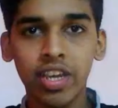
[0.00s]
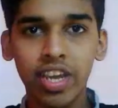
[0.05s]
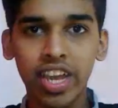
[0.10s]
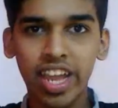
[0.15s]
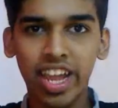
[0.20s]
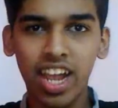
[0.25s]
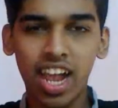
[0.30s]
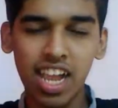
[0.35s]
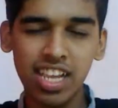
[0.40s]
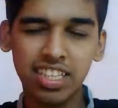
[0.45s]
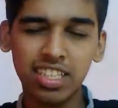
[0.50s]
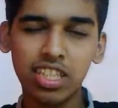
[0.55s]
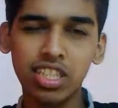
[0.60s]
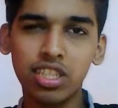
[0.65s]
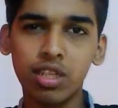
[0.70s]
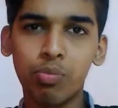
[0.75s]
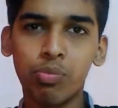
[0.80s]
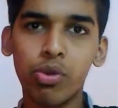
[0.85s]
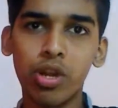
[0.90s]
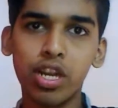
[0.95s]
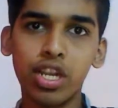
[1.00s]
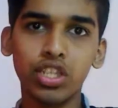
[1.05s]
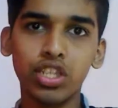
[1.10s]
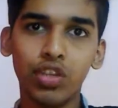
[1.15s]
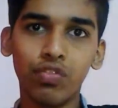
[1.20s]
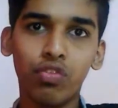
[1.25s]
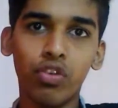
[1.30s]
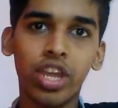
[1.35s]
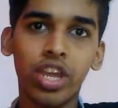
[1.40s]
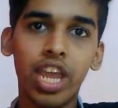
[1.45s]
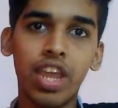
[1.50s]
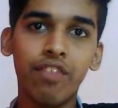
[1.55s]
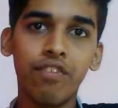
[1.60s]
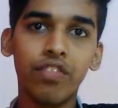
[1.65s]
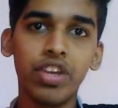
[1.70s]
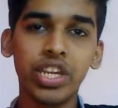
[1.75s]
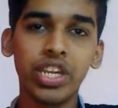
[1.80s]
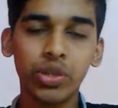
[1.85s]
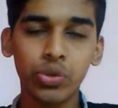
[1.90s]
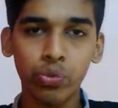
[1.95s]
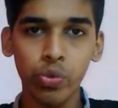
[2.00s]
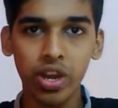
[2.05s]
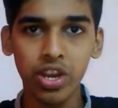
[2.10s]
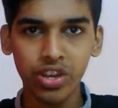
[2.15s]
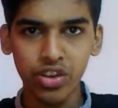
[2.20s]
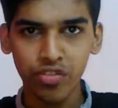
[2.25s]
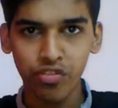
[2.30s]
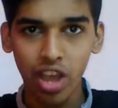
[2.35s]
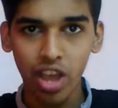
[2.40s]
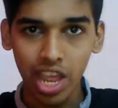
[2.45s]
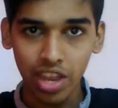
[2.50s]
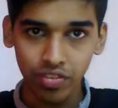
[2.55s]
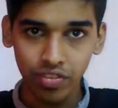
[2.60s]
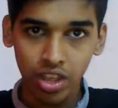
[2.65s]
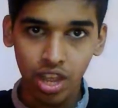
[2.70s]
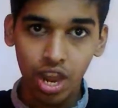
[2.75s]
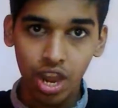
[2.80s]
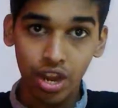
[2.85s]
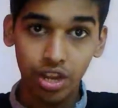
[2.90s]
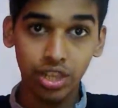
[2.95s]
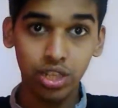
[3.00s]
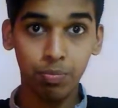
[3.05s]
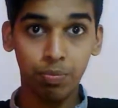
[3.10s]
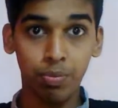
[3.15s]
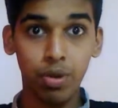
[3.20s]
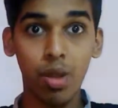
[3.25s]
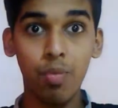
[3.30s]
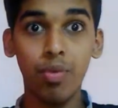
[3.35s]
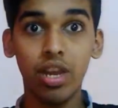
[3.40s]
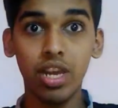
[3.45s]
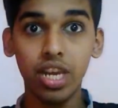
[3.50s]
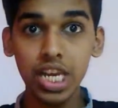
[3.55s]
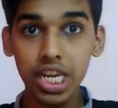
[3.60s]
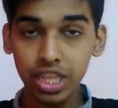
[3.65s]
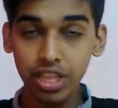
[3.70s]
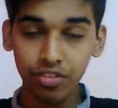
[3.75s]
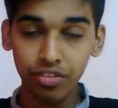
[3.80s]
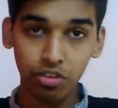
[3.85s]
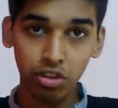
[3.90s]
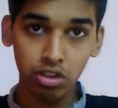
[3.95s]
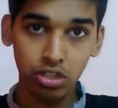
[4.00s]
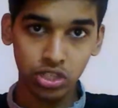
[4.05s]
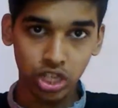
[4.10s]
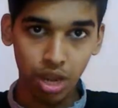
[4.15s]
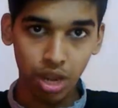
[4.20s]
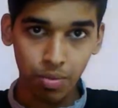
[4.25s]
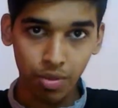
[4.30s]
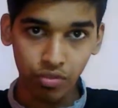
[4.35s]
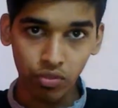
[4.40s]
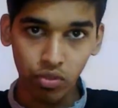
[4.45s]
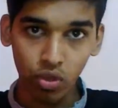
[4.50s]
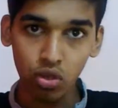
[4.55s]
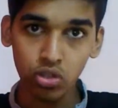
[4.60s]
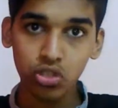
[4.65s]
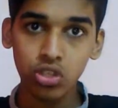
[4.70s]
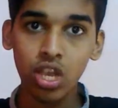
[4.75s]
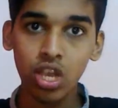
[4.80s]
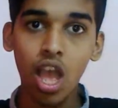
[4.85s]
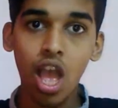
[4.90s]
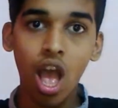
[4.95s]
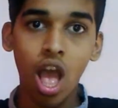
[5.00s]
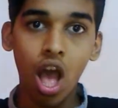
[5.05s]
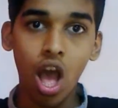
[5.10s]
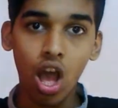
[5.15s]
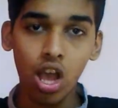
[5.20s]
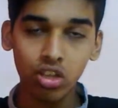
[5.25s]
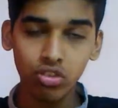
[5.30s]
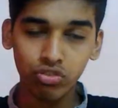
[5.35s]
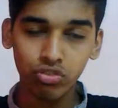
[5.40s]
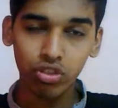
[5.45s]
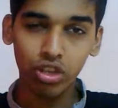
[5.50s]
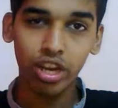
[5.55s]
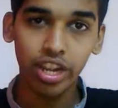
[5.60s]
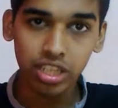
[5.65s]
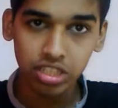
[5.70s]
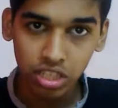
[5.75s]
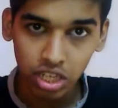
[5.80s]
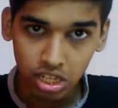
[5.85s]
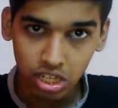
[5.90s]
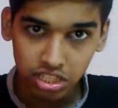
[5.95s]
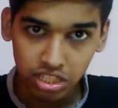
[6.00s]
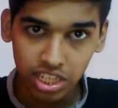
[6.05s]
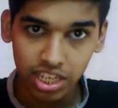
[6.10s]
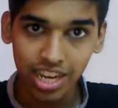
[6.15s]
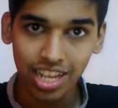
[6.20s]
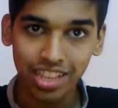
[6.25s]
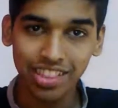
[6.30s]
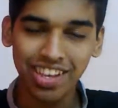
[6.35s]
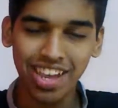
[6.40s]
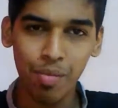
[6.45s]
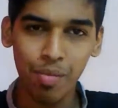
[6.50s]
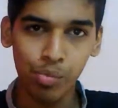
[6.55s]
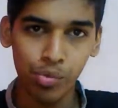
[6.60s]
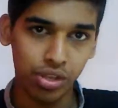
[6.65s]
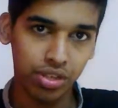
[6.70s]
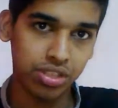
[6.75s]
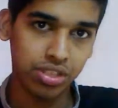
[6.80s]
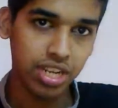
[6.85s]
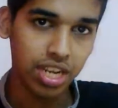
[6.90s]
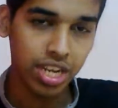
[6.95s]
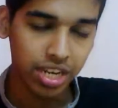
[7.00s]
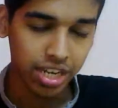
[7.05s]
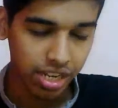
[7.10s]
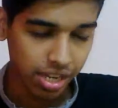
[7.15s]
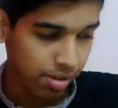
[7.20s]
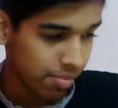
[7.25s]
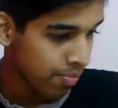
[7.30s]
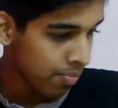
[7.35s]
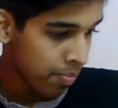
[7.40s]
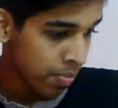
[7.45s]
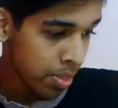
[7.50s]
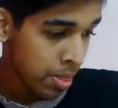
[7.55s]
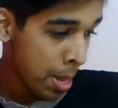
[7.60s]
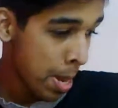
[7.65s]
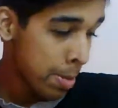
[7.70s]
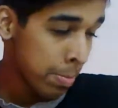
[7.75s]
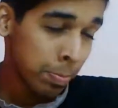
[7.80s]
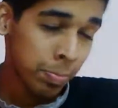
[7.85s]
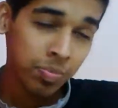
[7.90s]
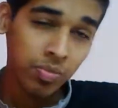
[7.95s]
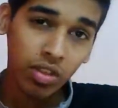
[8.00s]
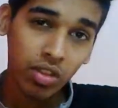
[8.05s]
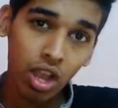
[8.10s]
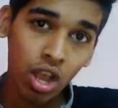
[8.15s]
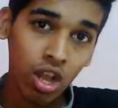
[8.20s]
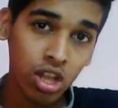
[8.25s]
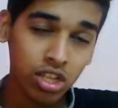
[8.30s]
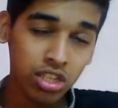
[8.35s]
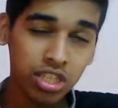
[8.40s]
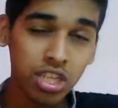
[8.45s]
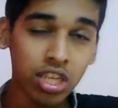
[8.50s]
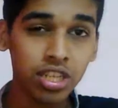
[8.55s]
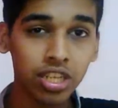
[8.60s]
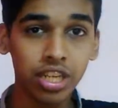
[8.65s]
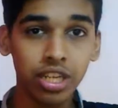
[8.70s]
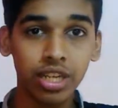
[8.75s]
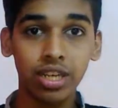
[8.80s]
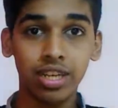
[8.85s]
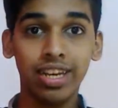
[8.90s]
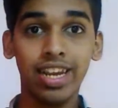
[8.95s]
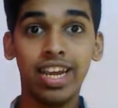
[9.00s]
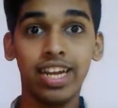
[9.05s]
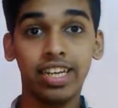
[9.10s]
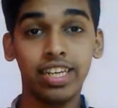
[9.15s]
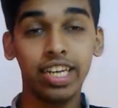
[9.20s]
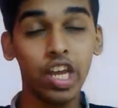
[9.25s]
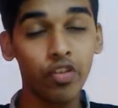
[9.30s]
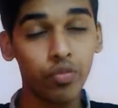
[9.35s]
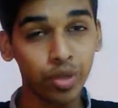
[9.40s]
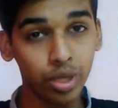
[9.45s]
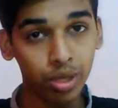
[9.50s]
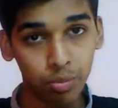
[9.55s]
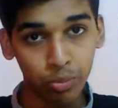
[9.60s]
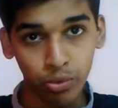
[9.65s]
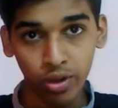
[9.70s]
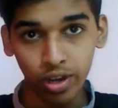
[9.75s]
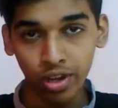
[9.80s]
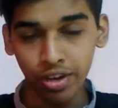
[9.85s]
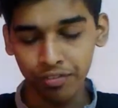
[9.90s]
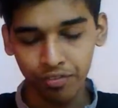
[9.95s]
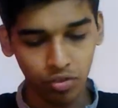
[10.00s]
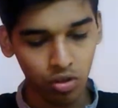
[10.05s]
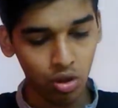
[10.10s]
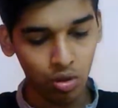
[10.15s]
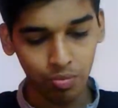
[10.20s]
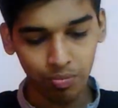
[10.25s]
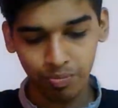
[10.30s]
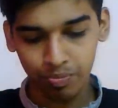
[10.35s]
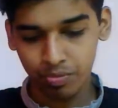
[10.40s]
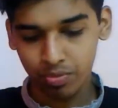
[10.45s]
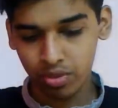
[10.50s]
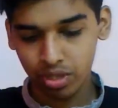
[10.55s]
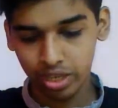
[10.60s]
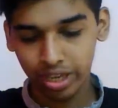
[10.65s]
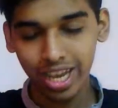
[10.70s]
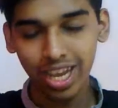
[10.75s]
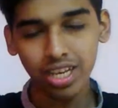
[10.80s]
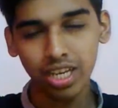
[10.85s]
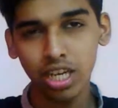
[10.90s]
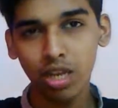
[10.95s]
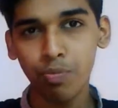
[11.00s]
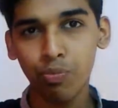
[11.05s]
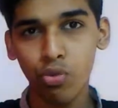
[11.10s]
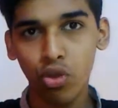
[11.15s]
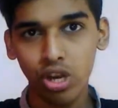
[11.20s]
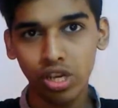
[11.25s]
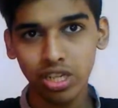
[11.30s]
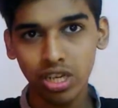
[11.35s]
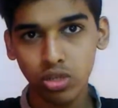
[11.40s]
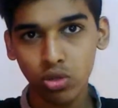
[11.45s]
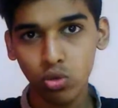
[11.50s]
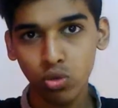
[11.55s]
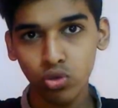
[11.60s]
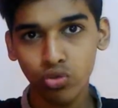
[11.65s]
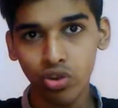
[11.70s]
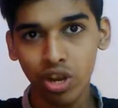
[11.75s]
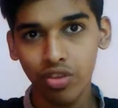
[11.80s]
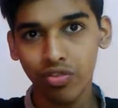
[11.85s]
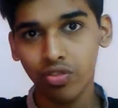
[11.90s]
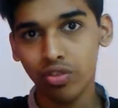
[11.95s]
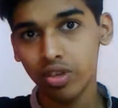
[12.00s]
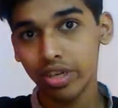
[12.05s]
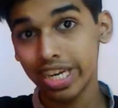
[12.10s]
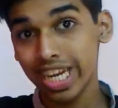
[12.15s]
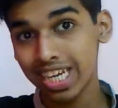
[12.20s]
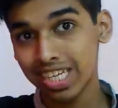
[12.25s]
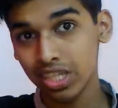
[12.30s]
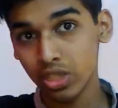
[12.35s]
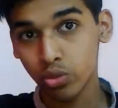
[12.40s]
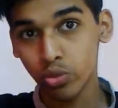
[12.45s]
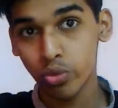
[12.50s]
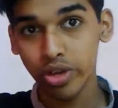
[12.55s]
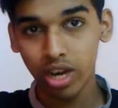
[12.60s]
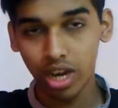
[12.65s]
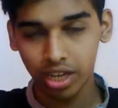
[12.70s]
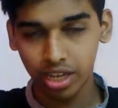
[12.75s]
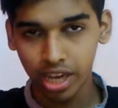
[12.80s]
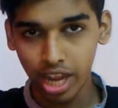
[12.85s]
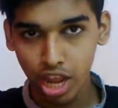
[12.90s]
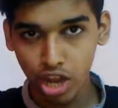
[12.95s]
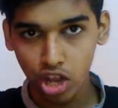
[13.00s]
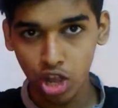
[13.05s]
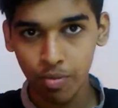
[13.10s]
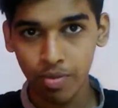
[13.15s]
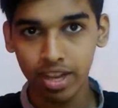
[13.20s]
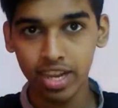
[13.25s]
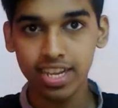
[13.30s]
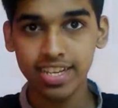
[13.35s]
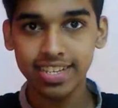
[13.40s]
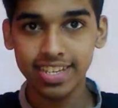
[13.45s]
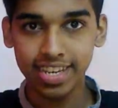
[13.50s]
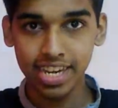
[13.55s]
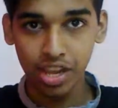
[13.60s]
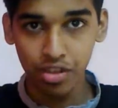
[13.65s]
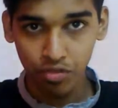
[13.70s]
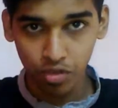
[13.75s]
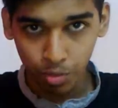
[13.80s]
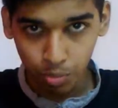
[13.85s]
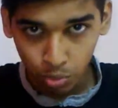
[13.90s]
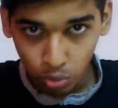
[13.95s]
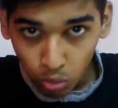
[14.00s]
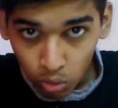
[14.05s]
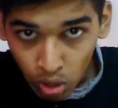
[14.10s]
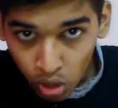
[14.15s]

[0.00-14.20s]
Hey guys, this is the prediction for Game Week 25 in the Premier League, the first game of course, Arsenal against Hull City at the Emirates Stadium. Hull City lately have been in brilliant form, getting a point at Old Trafford, getting 3 at Cape Town against Liverpool.